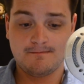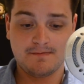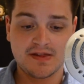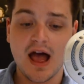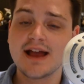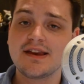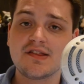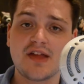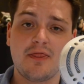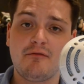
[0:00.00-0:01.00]

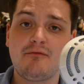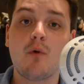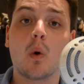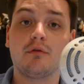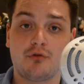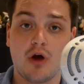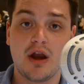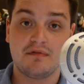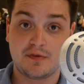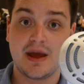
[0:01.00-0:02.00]
scientists at the forefront
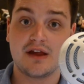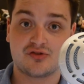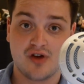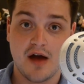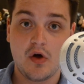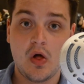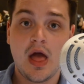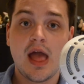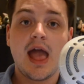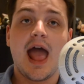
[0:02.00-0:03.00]
of space travel.
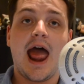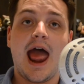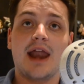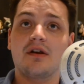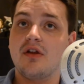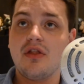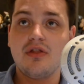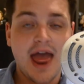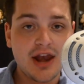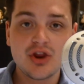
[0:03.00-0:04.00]
And
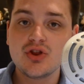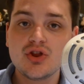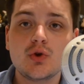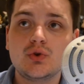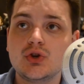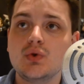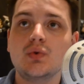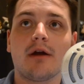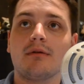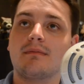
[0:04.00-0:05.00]
then you do
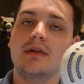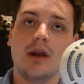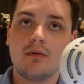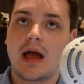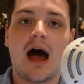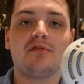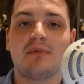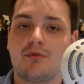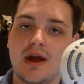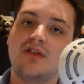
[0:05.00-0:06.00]
their, you know,
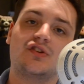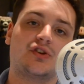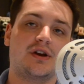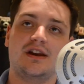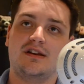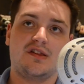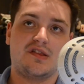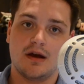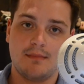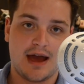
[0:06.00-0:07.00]
cosmic rays, you turn it into
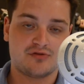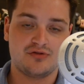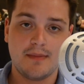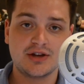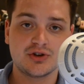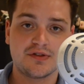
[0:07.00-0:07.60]
some extra dimensional